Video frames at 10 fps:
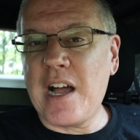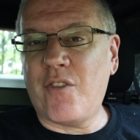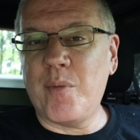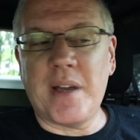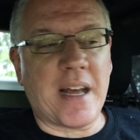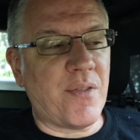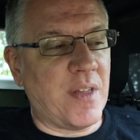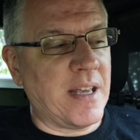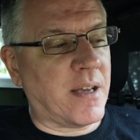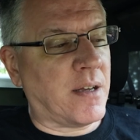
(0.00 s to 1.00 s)
alphabet. I
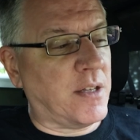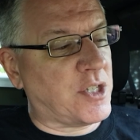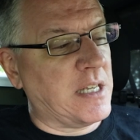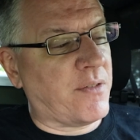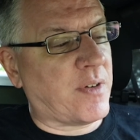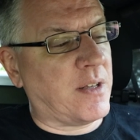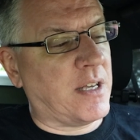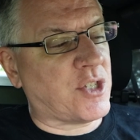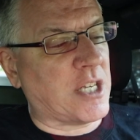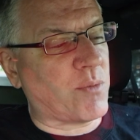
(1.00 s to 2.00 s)
think, let's see if
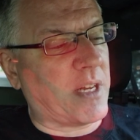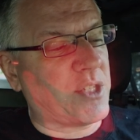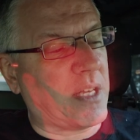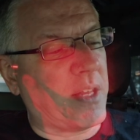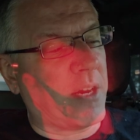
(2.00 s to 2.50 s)
it says what I said